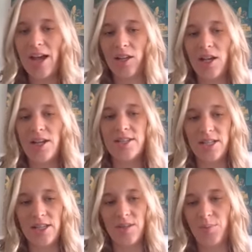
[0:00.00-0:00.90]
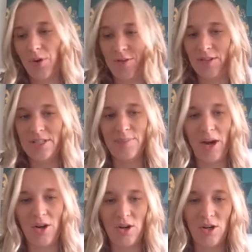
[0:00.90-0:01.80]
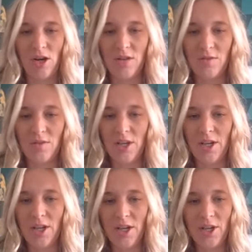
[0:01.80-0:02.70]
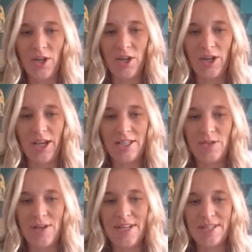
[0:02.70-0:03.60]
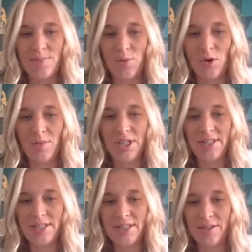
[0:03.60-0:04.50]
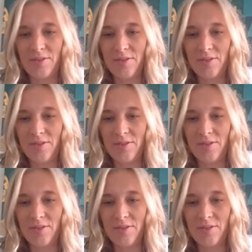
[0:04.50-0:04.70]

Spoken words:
outlined in the previous paragraph. Okay, so here's the promise.